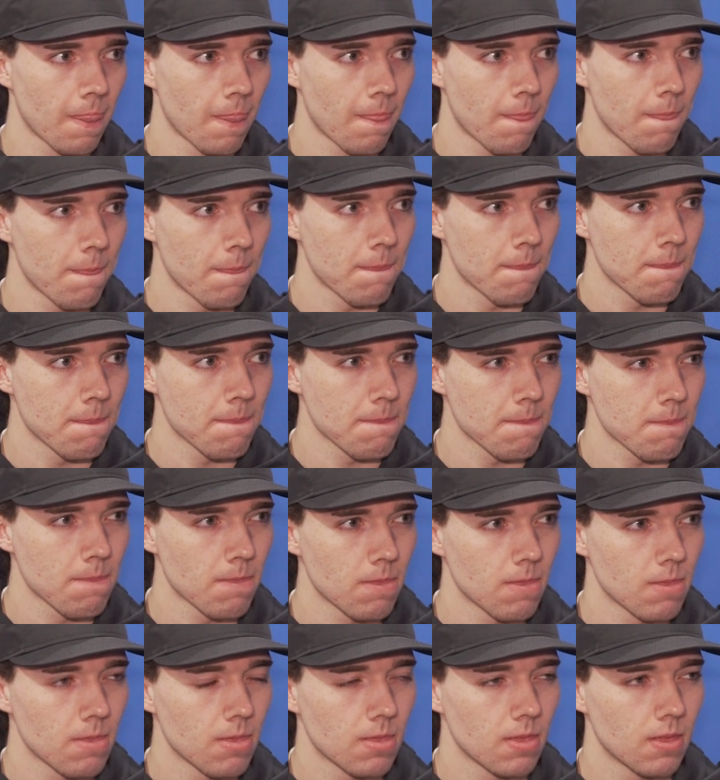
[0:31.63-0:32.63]

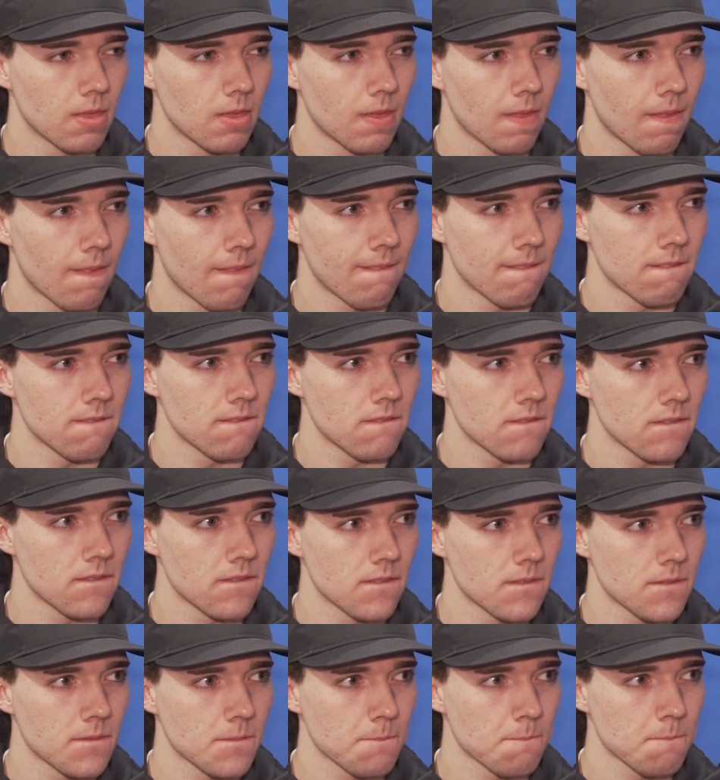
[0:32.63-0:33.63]
How much fun was it to
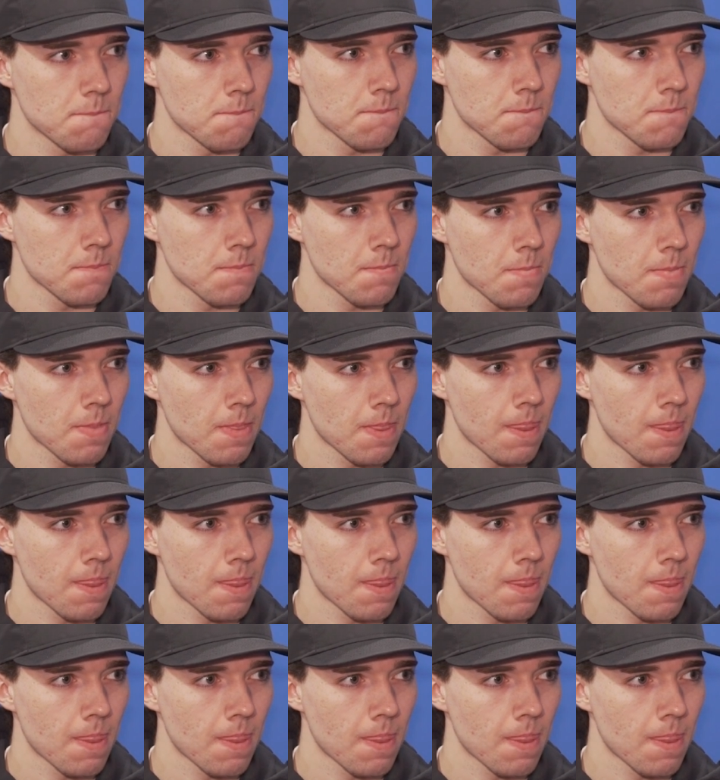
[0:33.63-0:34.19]
play with this group?